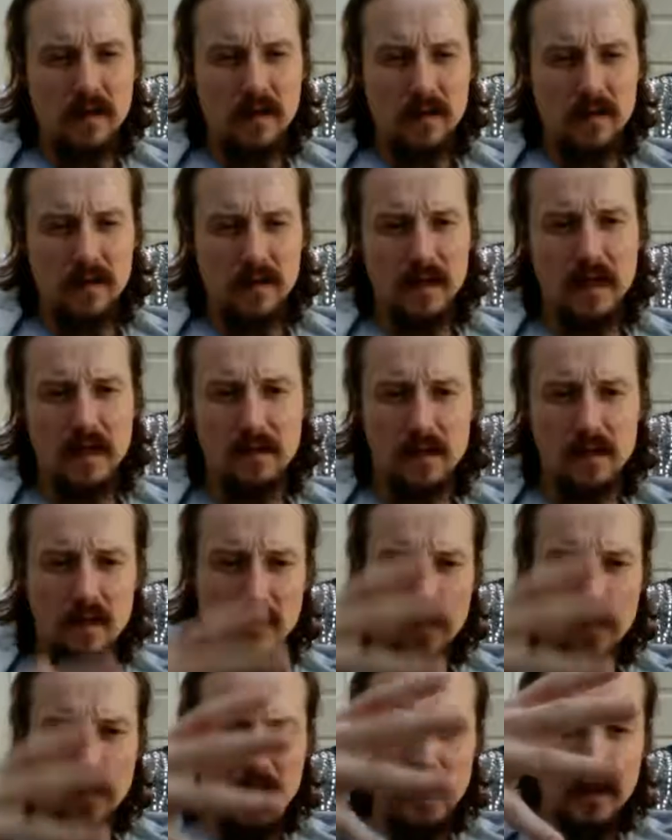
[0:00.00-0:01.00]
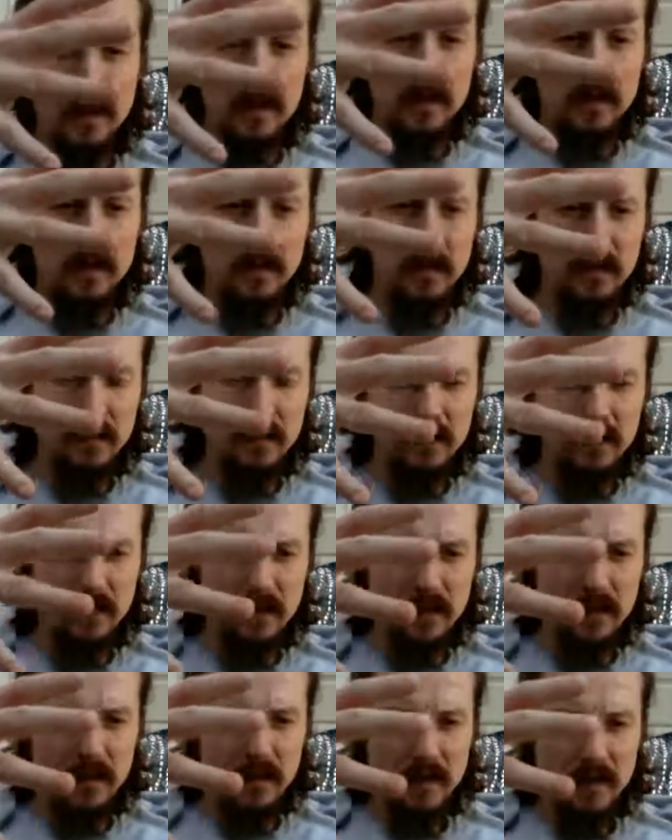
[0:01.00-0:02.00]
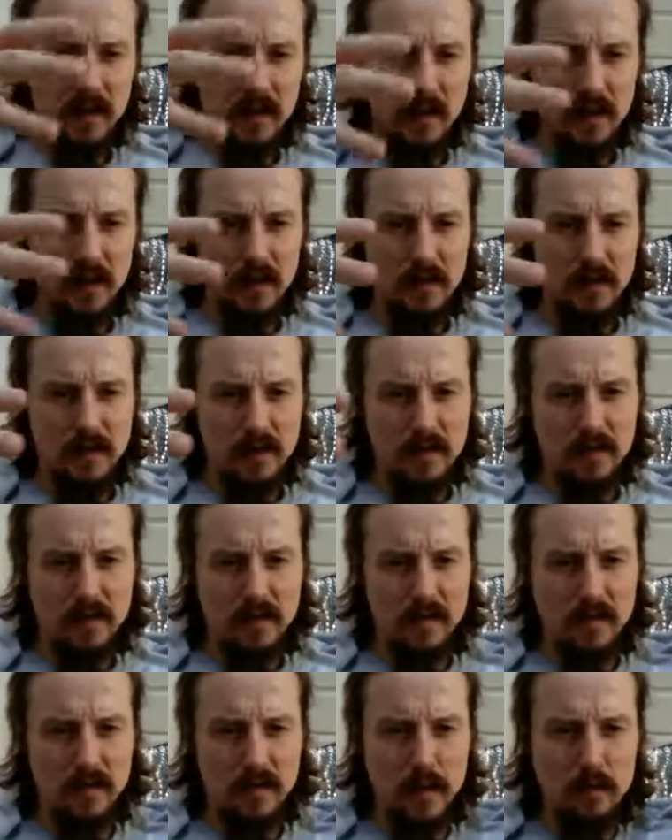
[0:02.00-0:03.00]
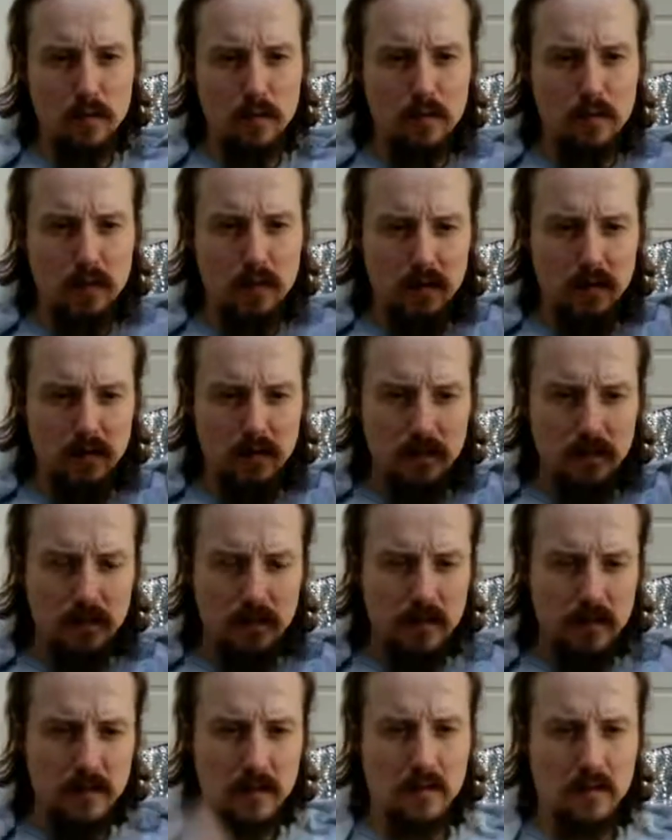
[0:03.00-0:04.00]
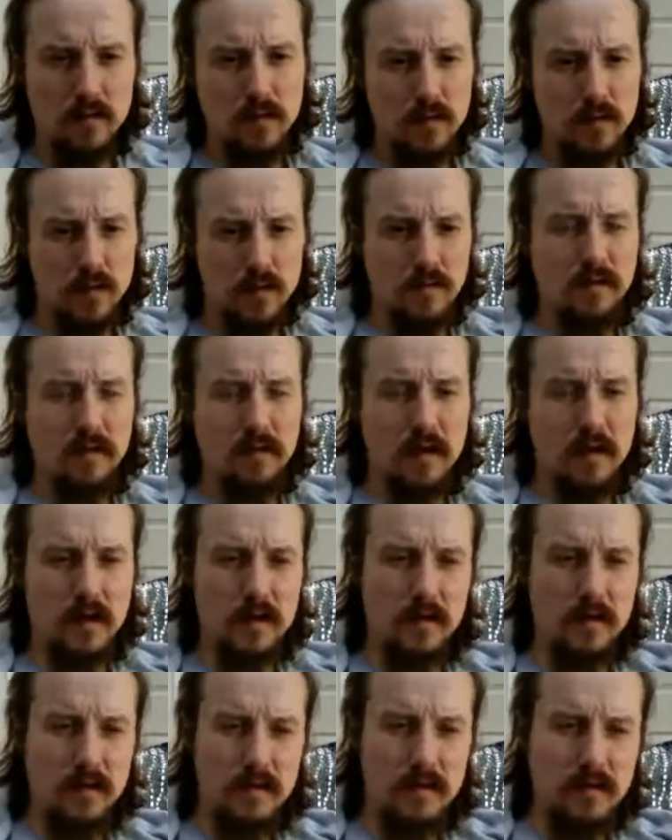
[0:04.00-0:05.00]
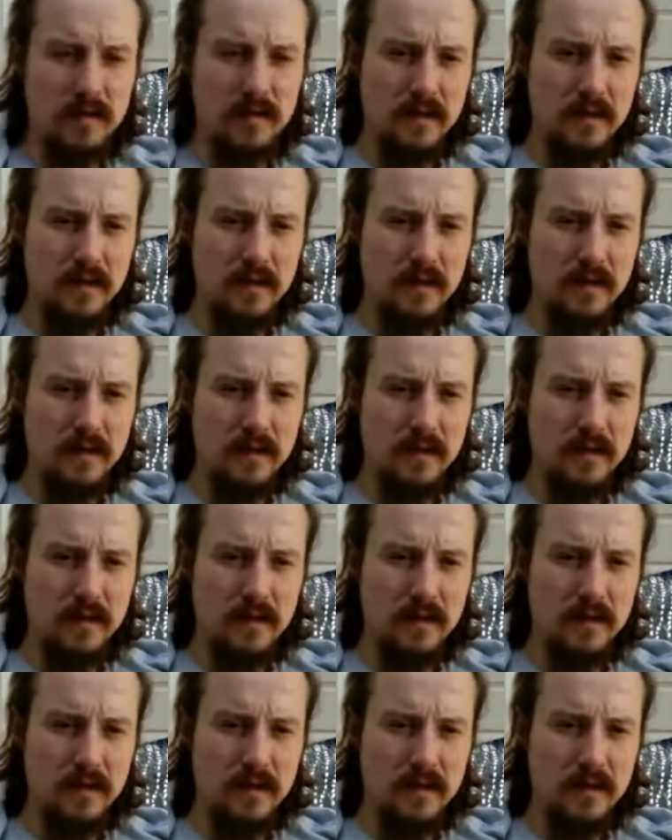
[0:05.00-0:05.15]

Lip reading: They would become a little island and just sort of float through the flood.